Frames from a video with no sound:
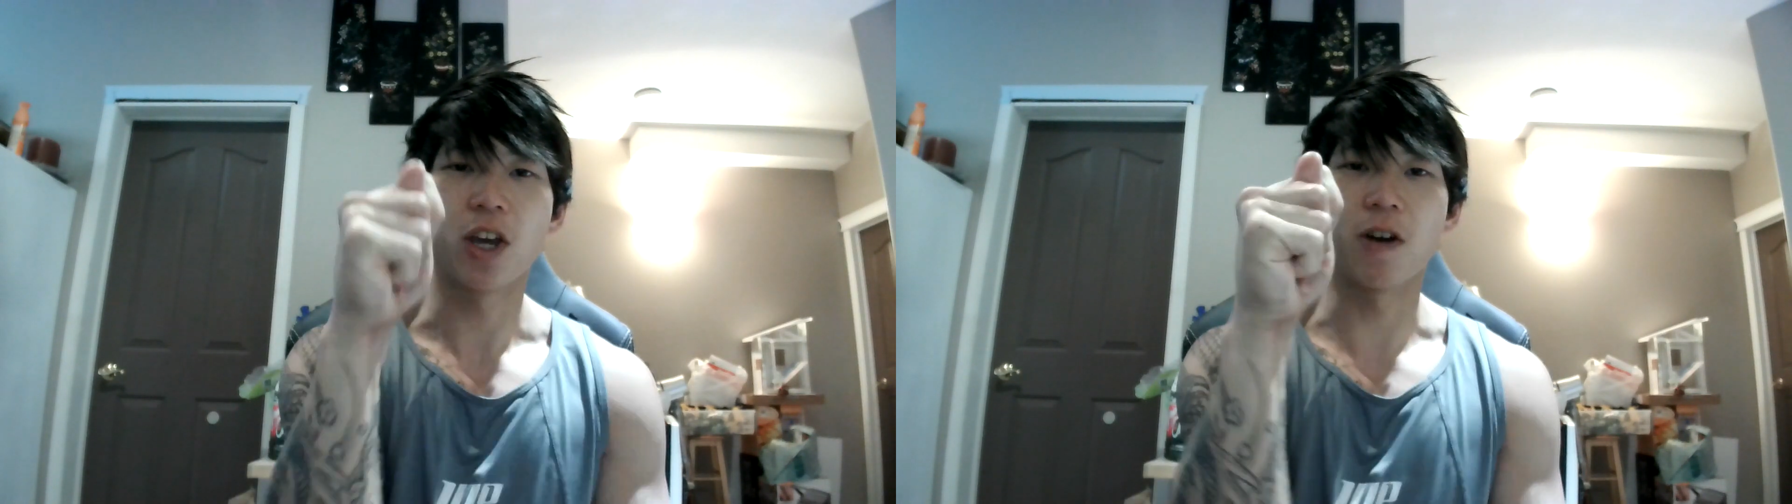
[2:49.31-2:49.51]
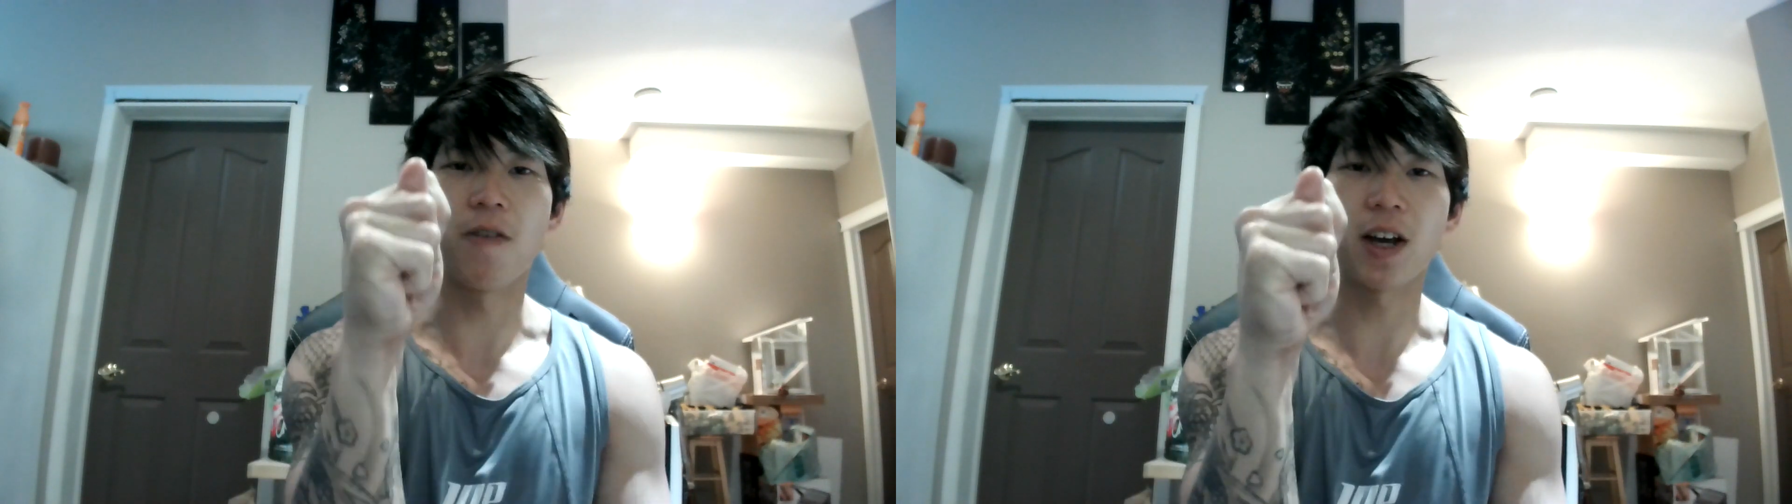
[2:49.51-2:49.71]

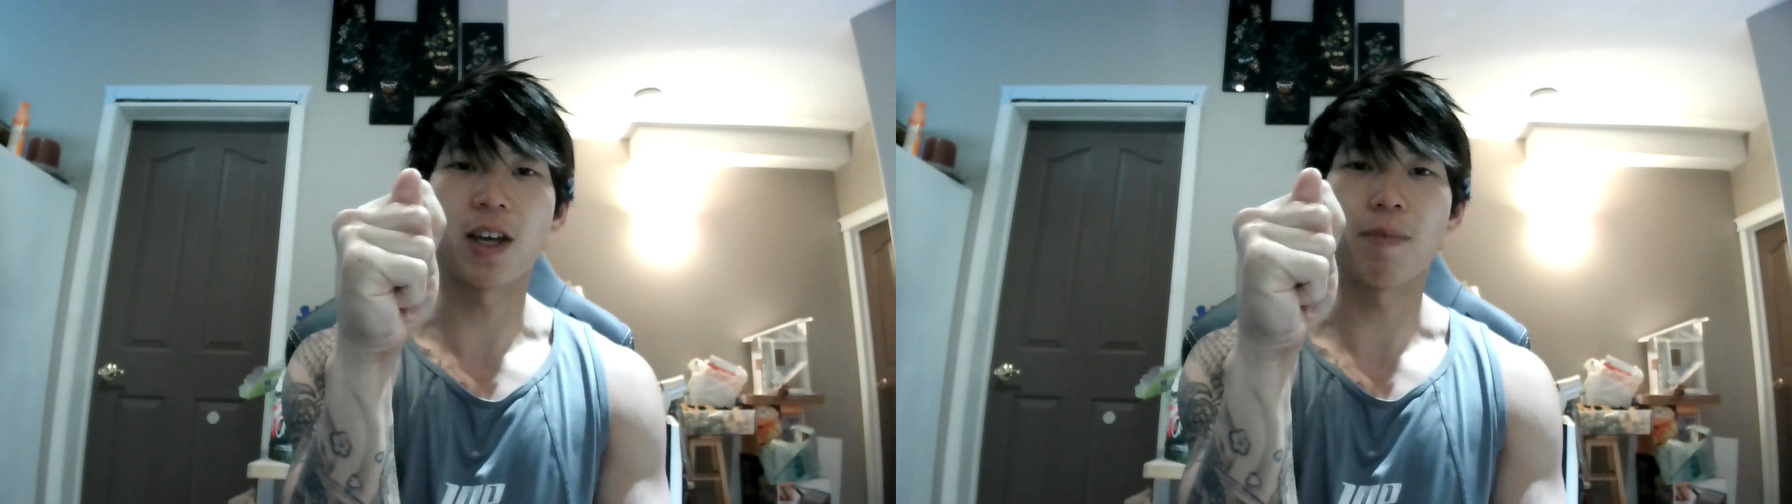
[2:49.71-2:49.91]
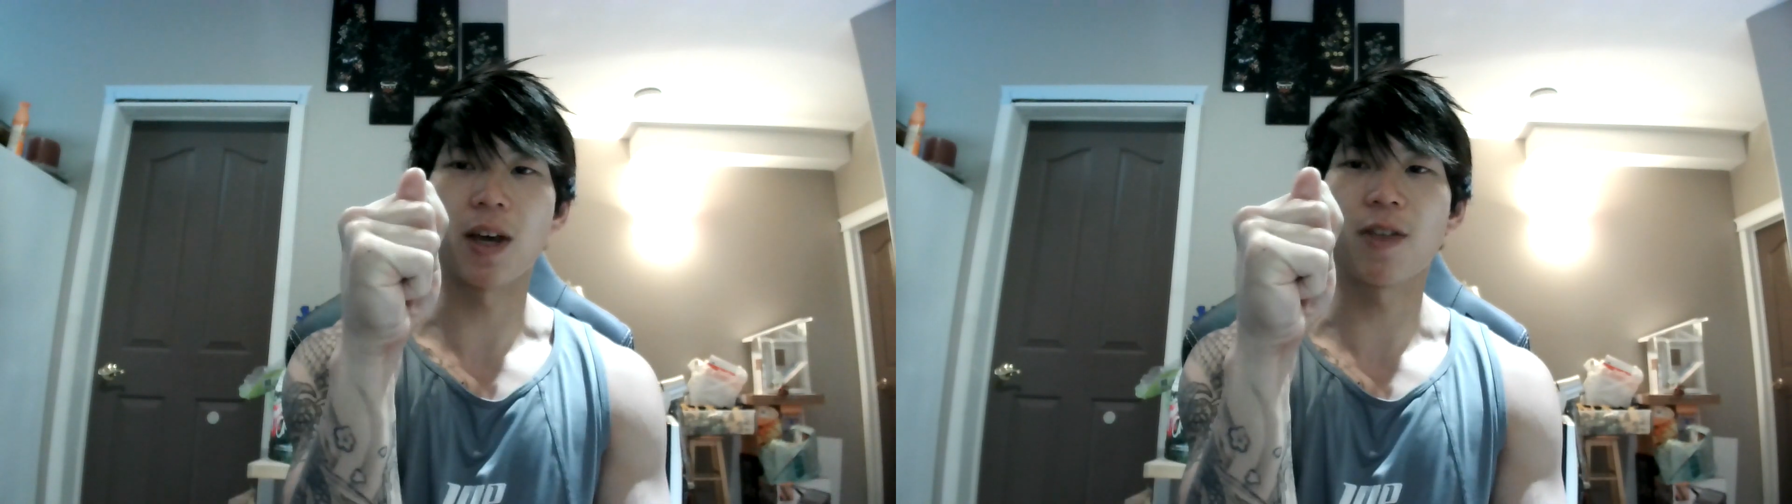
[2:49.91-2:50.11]
Your
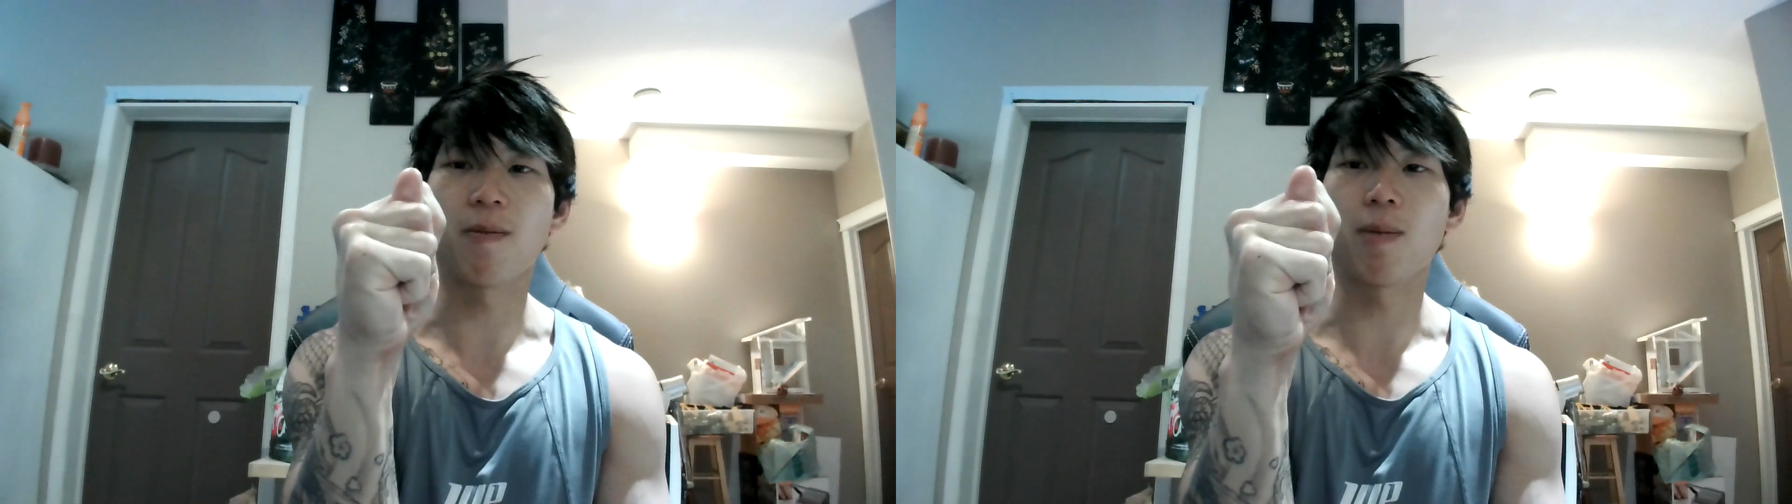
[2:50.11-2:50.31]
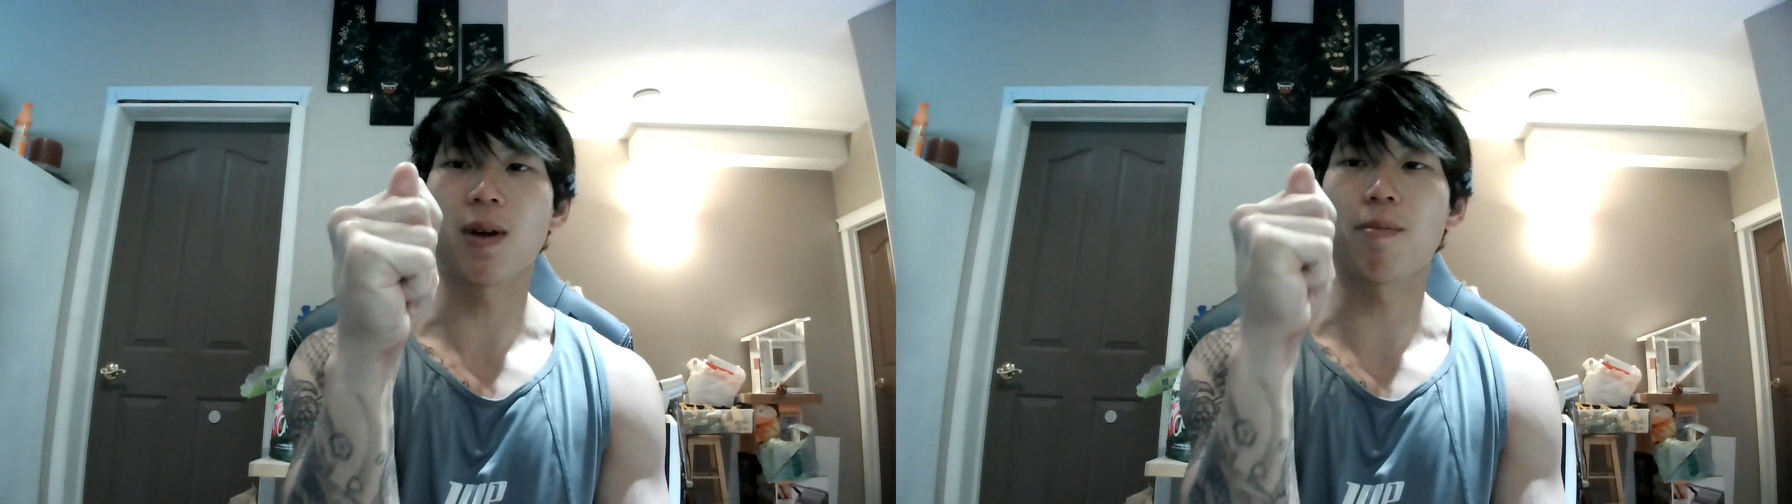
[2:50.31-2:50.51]
fucking, my
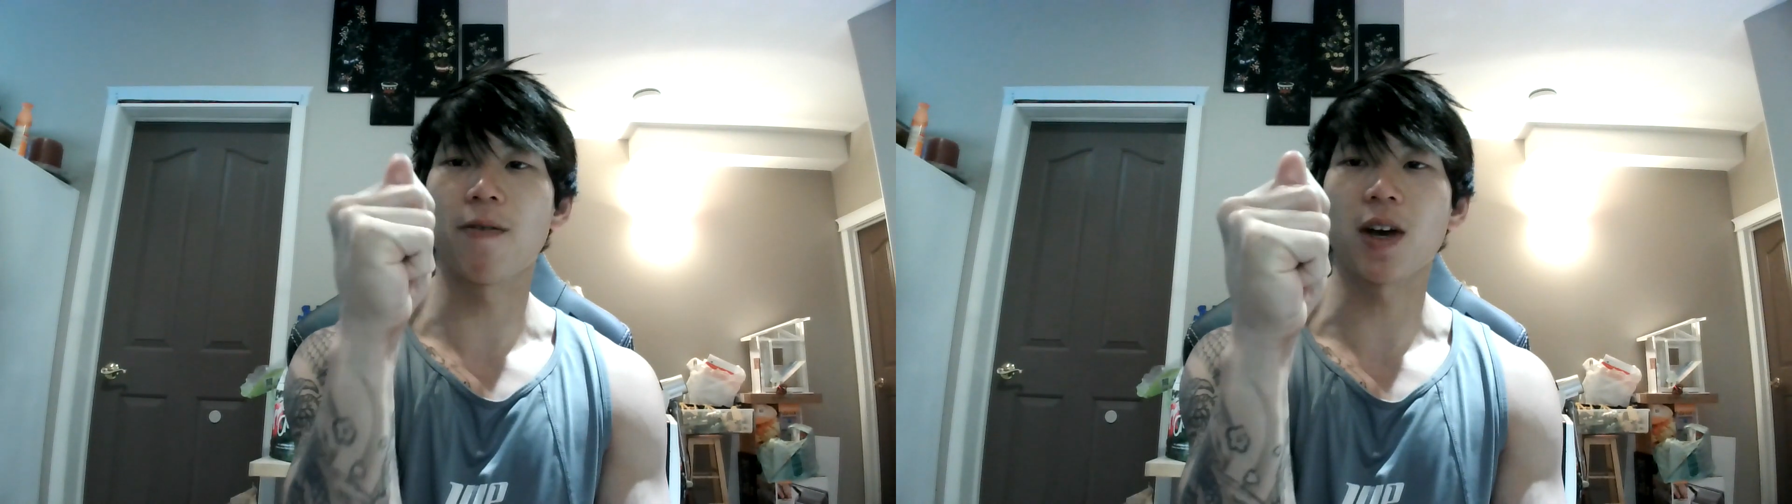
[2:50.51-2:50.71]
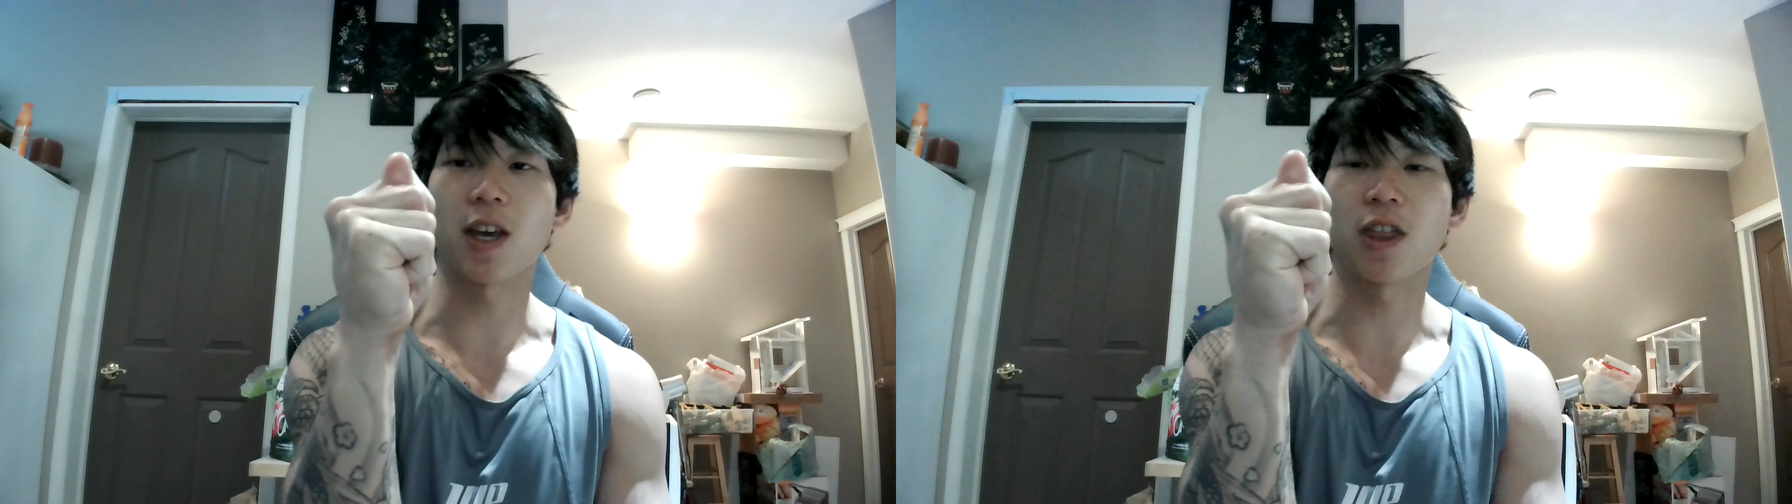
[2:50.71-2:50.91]

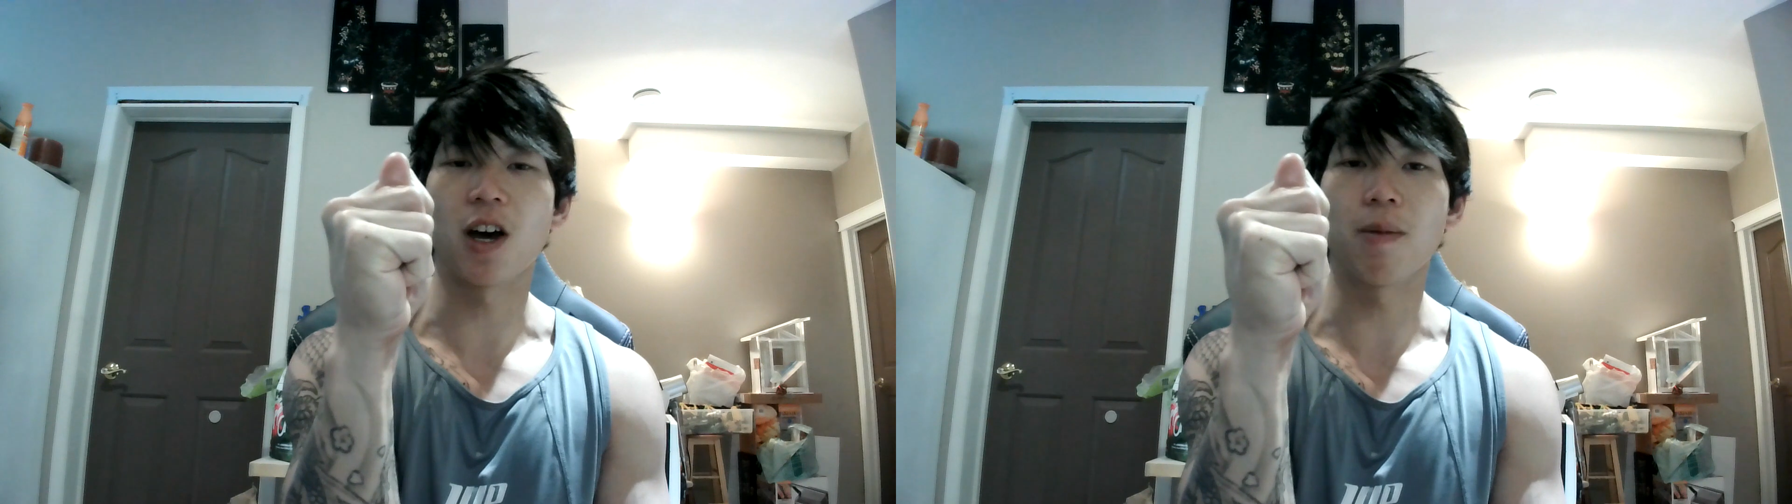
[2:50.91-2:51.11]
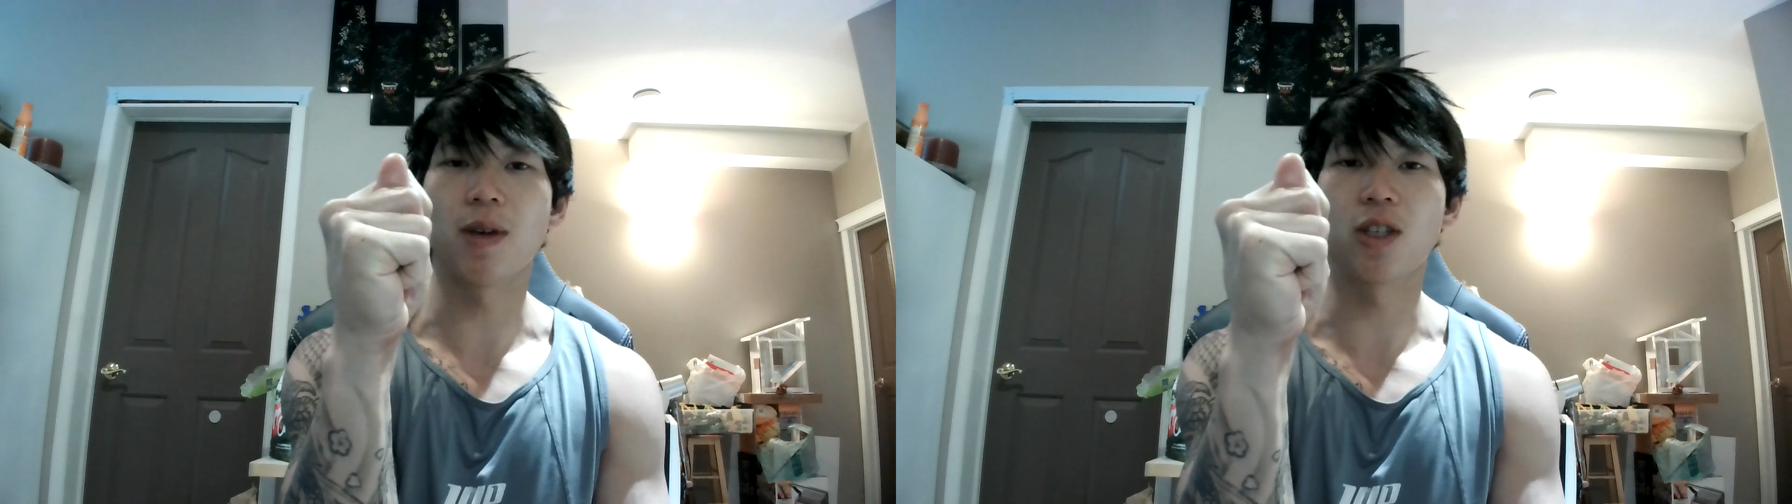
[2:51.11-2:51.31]
fucking thumb